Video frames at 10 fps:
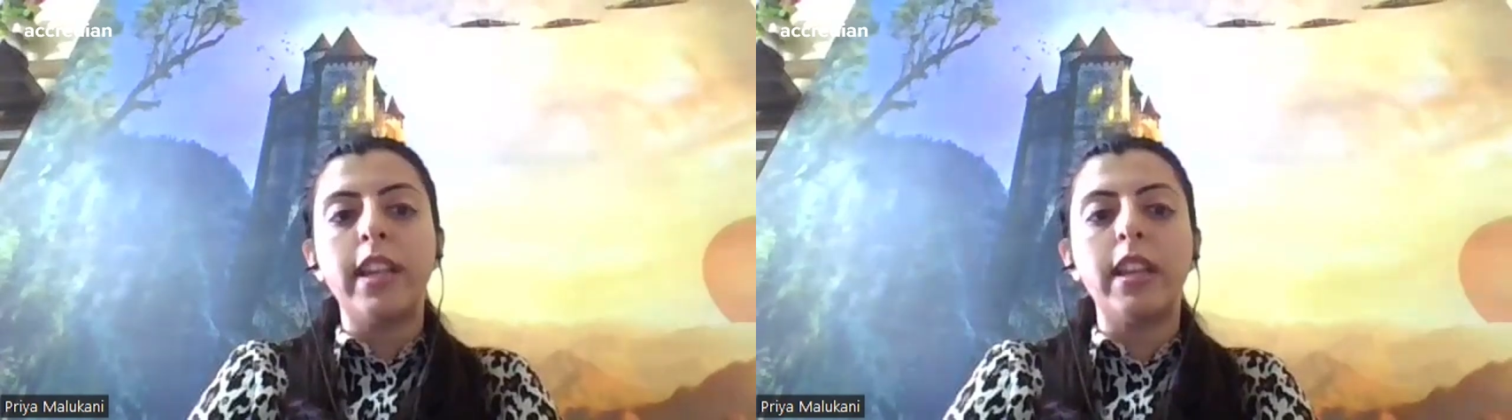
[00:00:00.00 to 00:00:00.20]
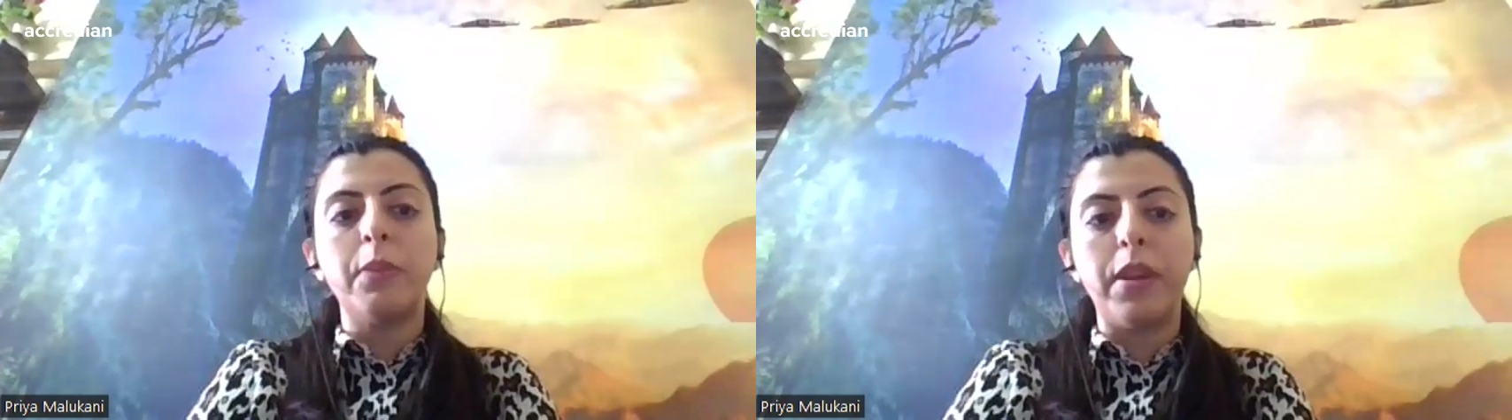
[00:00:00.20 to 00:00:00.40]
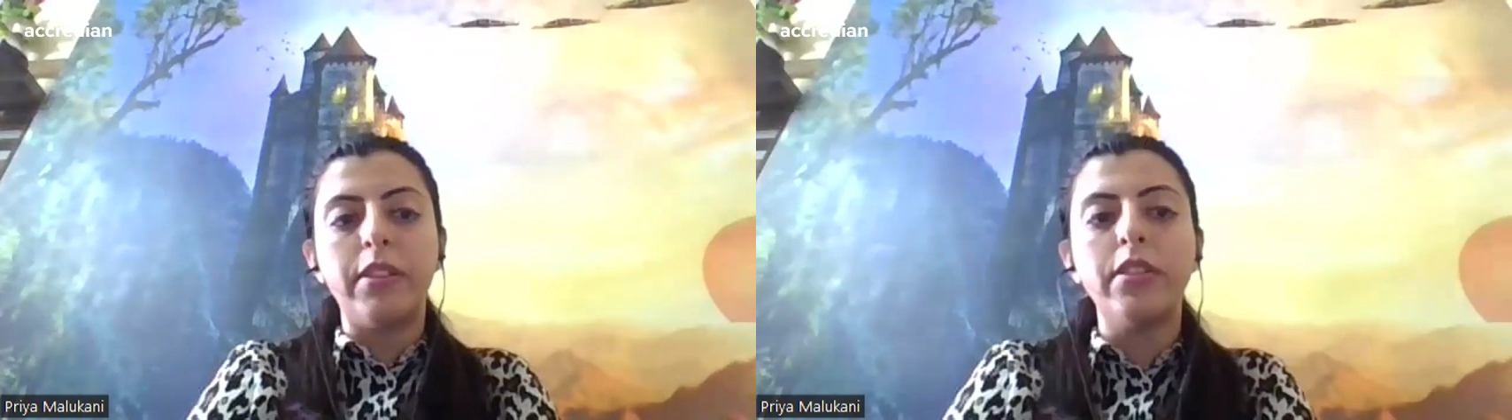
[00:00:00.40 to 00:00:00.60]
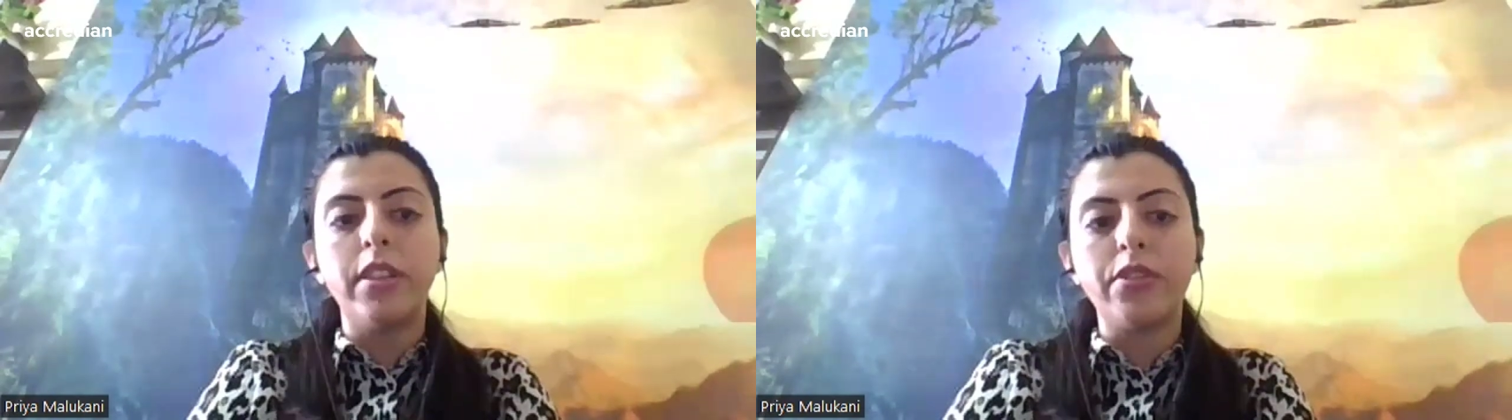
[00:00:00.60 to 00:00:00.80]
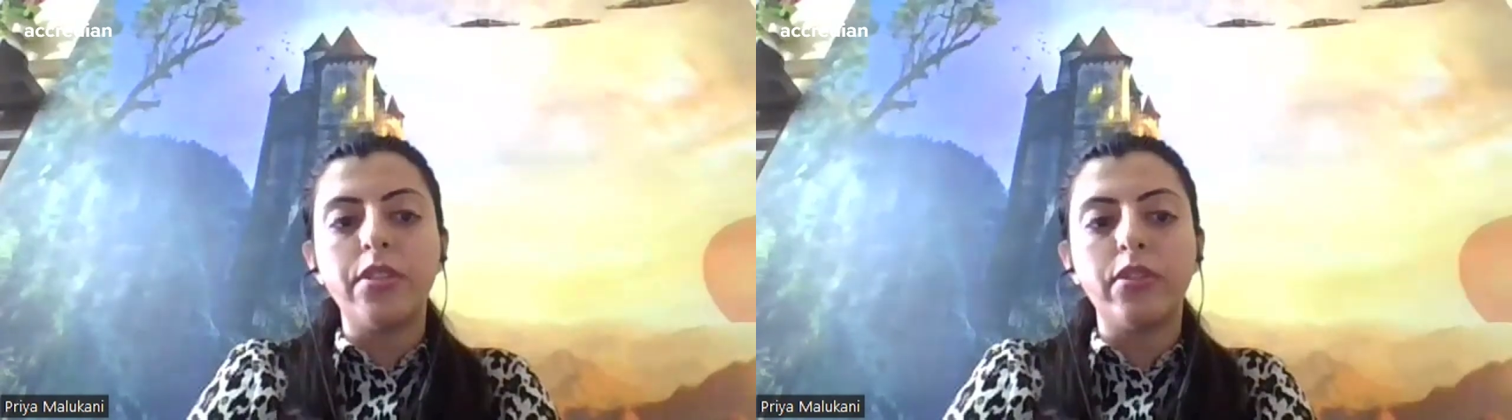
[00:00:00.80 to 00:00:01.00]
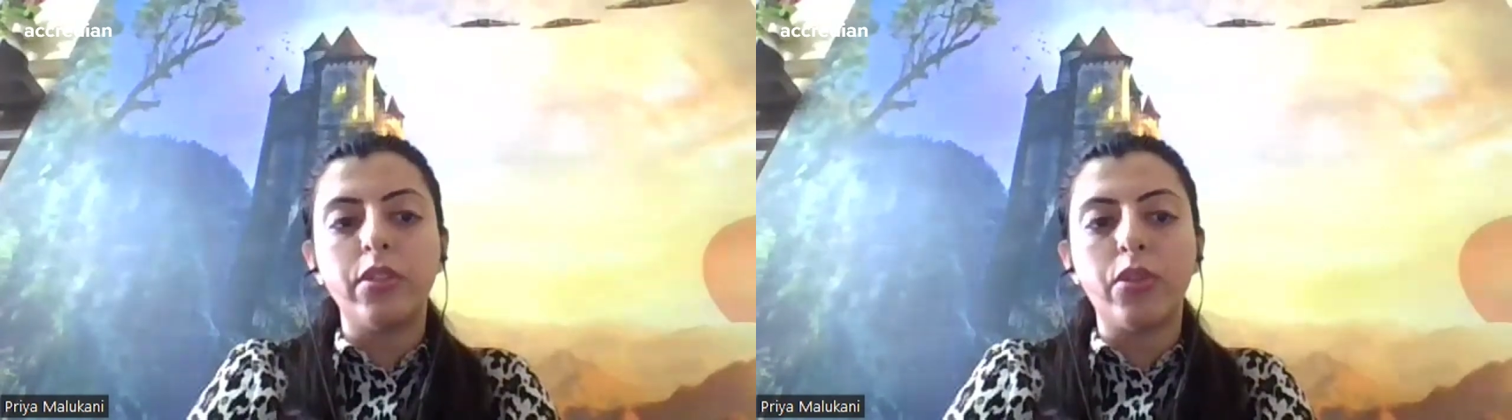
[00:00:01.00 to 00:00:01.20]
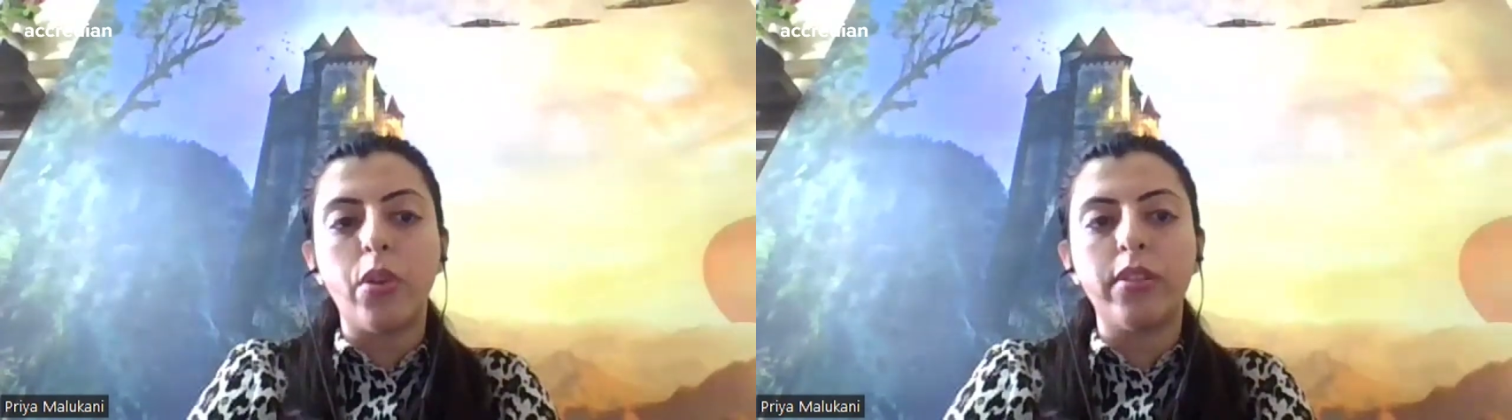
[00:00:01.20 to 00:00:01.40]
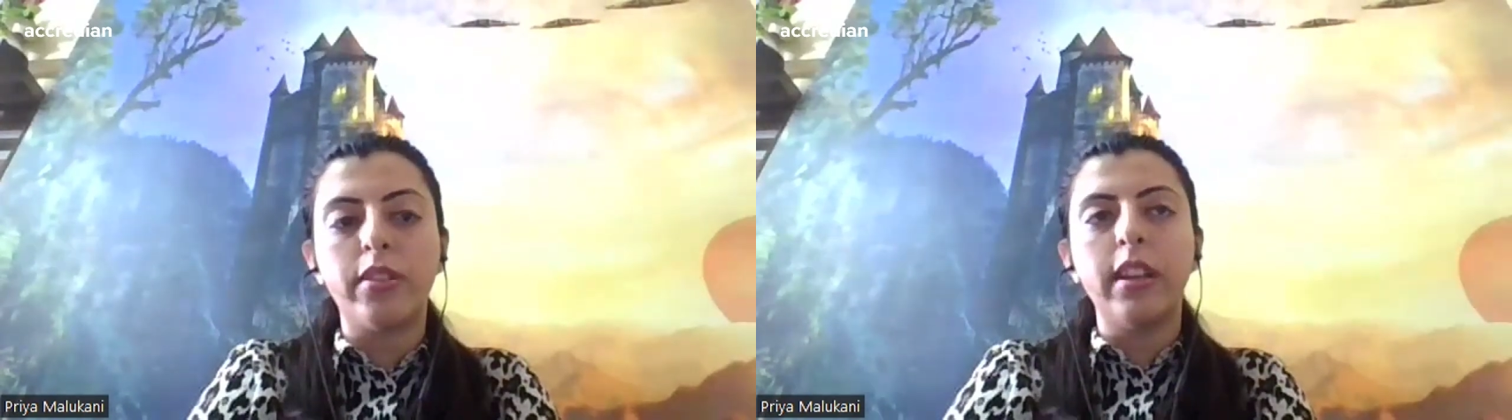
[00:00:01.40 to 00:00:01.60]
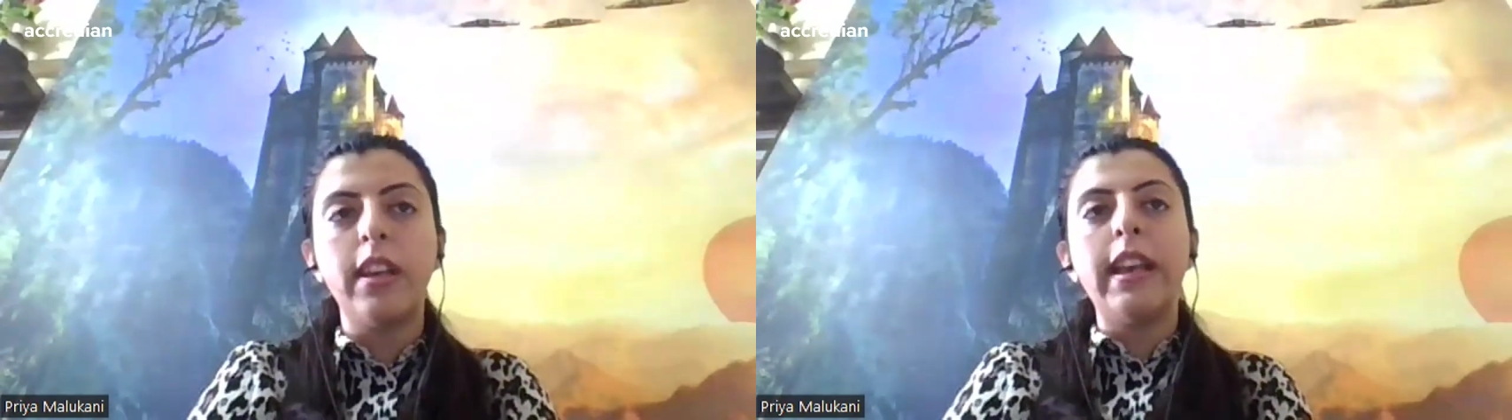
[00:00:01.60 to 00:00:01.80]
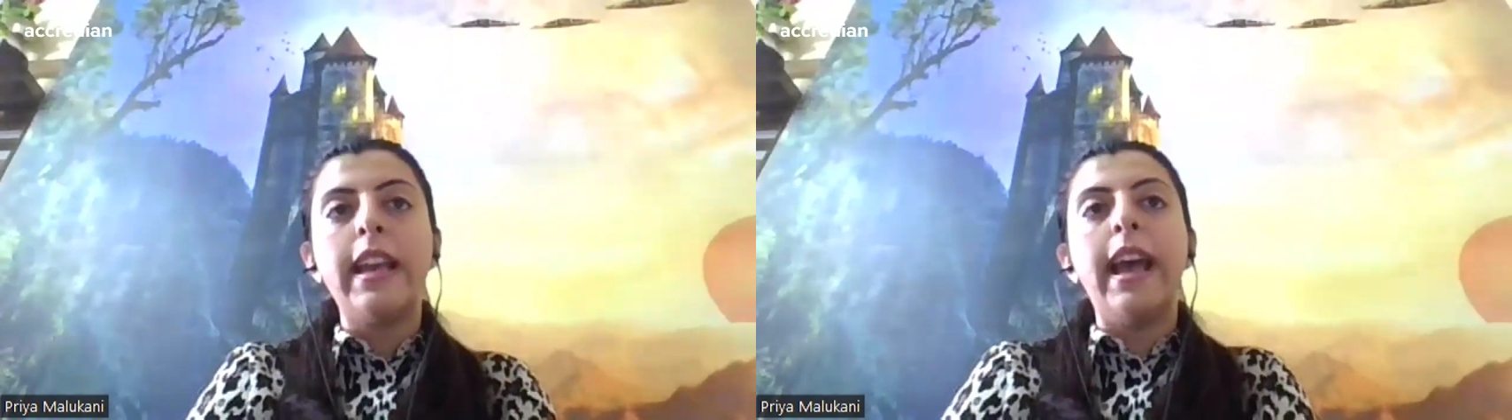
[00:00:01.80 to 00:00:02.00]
creating presentations across,